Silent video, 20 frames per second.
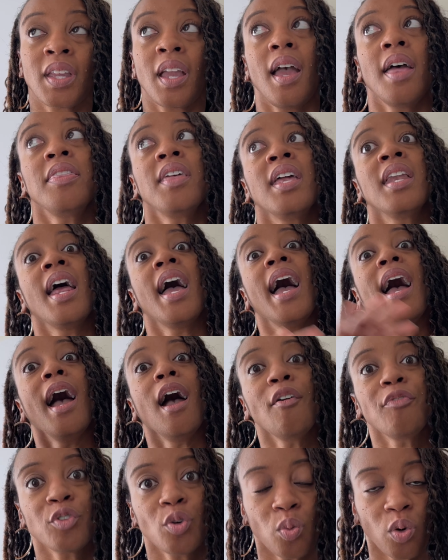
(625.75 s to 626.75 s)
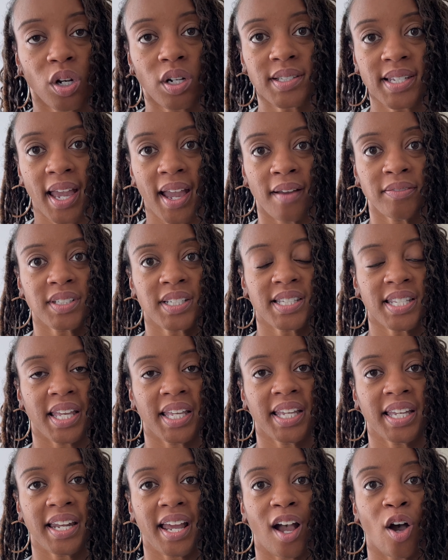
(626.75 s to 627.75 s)
And then afterwards, I have to
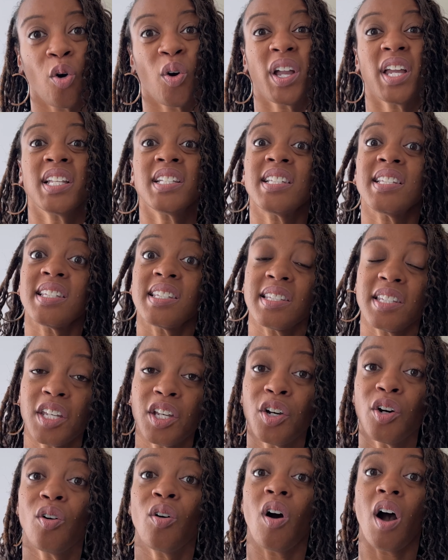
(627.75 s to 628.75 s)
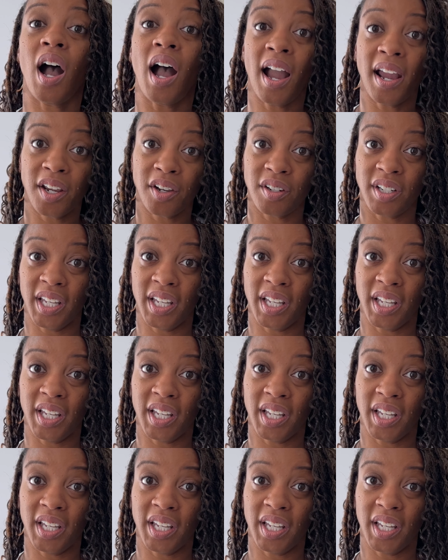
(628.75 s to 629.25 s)
take it out and still iron